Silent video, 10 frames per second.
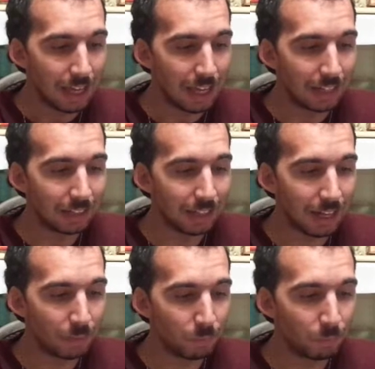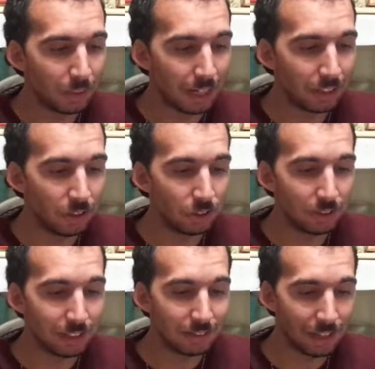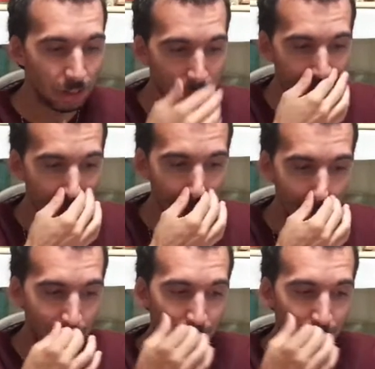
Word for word: and uh, I know you can tell me uh,